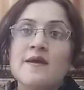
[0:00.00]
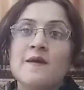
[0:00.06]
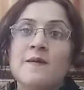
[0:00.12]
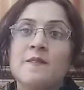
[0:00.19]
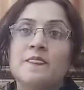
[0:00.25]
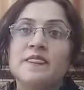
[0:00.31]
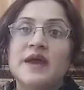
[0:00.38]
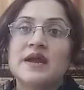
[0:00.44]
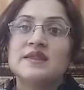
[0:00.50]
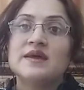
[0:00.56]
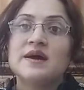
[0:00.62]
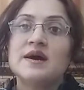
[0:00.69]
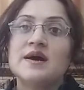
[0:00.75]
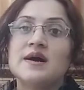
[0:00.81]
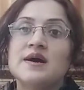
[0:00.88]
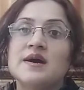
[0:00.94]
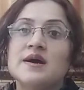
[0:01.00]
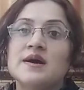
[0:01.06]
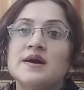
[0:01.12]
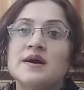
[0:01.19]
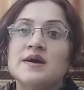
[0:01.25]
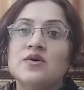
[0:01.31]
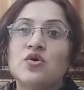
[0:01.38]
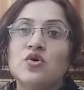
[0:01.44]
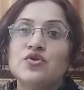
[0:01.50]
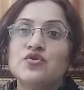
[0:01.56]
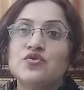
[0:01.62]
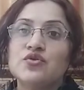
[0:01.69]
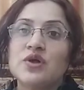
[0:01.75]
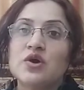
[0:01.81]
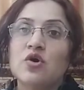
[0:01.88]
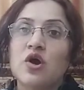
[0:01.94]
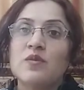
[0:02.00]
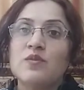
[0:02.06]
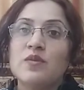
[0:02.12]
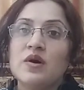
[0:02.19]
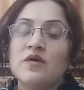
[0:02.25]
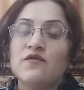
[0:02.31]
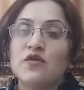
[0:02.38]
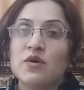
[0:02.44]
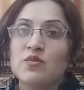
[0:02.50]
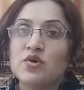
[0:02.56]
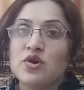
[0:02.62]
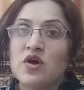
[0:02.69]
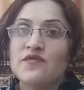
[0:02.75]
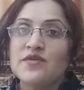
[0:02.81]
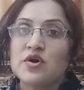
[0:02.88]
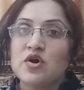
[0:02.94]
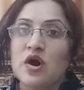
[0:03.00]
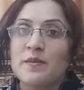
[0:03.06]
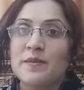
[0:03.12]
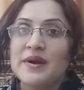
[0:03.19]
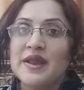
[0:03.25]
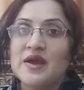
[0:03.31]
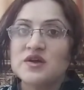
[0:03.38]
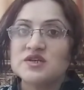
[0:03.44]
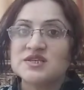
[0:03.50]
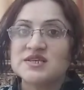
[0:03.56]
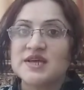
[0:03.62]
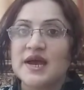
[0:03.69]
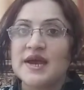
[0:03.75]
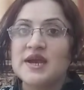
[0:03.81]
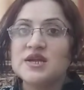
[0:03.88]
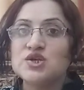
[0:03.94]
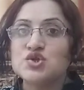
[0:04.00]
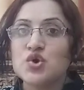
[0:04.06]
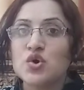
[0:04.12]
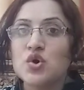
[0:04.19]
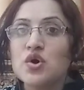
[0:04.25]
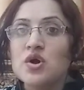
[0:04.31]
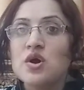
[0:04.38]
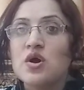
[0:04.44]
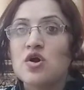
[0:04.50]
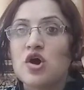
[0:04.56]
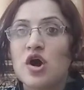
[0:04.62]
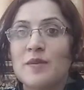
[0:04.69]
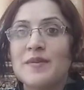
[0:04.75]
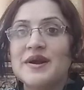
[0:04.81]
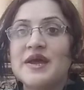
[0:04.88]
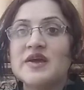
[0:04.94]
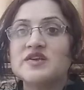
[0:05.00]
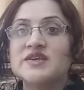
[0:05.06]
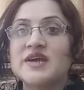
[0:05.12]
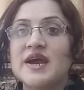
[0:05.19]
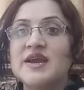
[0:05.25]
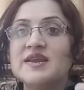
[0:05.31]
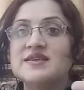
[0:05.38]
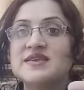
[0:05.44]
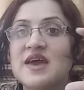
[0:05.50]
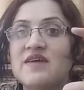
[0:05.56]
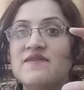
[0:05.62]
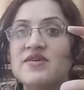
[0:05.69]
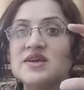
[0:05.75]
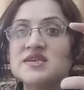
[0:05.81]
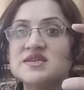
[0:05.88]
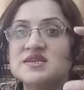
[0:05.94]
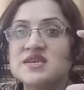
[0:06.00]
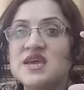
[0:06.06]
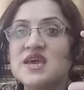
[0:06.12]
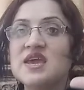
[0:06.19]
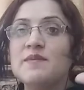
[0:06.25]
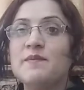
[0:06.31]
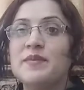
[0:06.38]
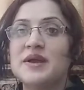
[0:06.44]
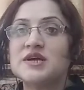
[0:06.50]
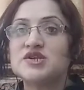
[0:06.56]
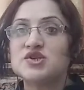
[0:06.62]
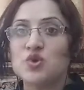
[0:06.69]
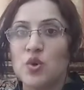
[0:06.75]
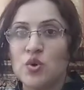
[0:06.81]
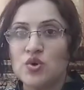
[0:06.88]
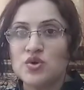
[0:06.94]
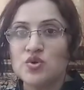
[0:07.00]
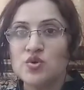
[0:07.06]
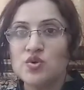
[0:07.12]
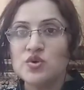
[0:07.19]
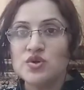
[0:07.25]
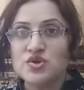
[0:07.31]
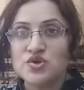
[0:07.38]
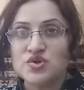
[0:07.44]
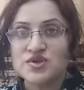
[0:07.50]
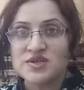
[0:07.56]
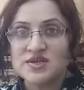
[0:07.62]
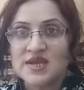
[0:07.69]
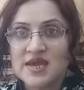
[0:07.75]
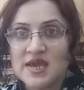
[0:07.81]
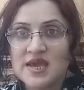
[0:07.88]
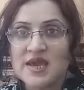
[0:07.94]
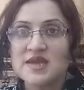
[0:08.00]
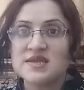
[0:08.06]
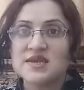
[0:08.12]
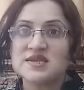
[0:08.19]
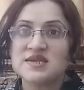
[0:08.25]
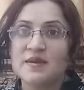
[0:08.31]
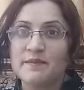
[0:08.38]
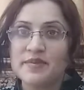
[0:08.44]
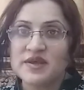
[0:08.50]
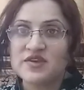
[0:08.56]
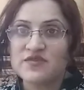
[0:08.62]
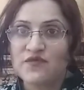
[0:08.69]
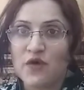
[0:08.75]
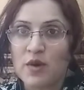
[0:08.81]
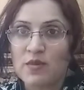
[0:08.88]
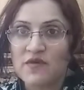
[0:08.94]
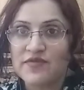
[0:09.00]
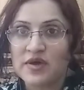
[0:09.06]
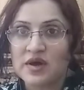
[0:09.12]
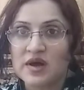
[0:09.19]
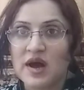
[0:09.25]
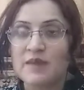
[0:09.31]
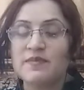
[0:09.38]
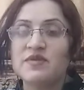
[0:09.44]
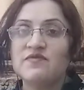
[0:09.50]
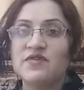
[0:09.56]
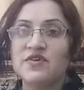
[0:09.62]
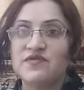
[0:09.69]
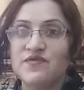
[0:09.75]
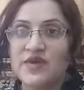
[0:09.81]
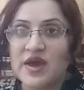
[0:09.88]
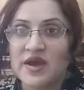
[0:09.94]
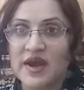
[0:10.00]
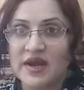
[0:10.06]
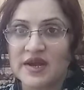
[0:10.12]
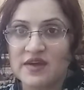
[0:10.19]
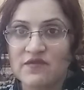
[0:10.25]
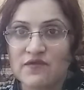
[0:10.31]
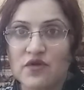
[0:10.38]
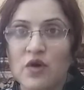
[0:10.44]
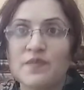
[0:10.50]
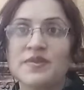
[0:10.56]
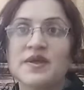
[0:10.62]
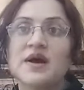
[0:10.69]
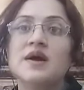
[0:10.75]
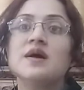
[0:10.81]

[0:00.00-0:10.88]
the go through the formula of the carbon dioxide. So carbon dioxide is having C plus O2. So C is the simplest form of the carbon which we are getting from the